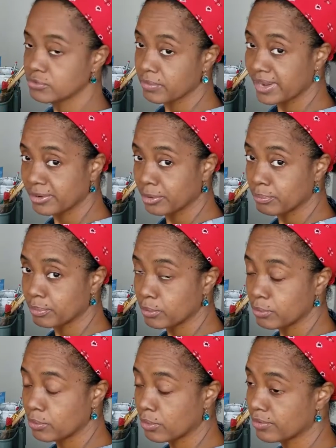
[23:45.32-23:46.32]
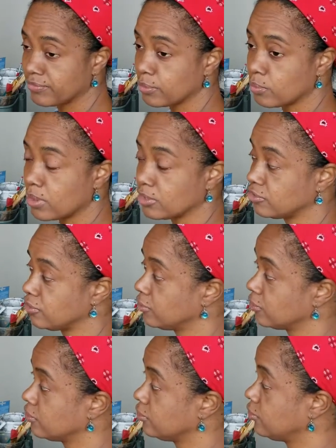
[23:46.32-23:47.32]
regular blue, or if you want to, you
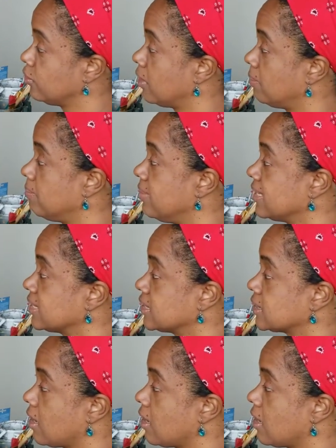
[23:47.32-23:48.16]
could do a mix